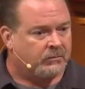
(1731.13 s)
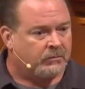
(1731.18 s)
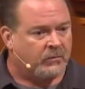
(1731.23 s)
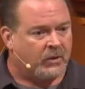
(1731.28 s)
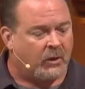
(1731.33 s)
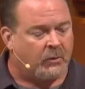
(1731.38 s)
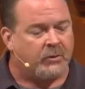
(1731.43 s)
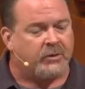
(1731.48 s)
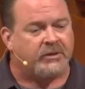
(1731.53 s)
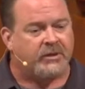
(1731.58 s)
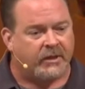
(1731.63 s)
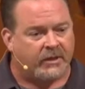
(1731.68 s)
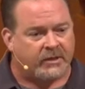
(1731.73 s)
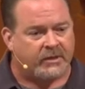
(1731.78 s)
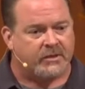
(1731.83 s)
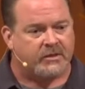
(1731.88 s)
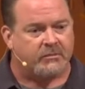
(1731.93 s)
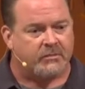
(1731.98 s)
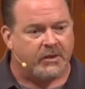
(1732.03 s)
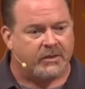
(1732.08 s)
May we take
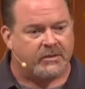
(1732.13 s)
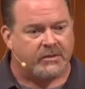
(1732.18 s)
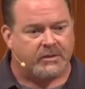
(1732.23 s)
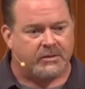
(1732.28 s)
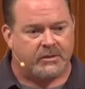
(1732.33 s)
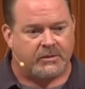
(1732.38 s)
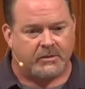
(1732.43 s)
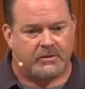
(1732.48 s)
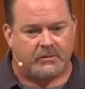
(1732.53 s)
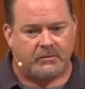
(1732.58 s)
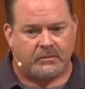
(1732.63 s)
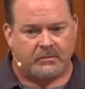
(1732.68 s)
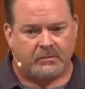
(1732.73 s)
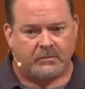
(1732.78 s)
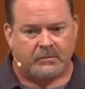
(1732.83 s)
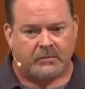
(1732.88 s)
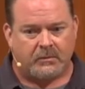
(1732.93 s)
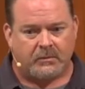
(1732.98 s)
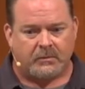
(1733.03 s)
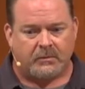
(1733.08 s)
this message.
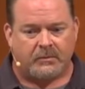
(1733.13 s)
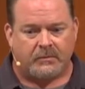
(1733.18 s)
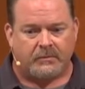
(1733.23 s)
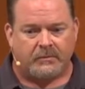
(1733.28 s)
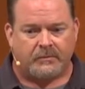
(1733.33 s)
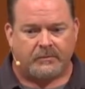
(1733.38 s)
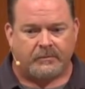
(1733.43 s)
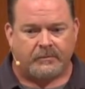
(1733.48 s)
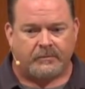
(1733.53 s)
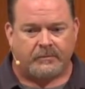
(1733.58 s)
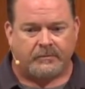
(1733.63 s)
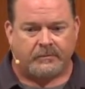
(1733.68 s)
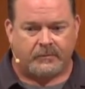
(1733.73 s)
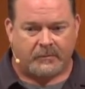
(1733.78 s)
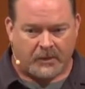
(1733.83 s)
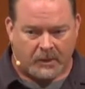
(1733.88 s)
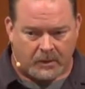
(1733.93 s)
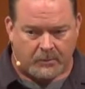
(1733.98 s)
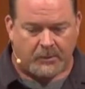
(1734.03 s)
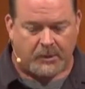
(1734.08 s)

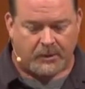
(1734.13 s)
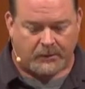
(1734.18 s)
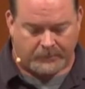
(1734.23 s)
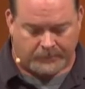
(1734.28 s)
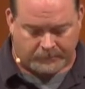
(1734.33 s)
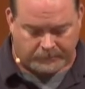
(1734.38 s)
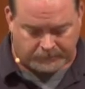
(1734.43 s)
Amen.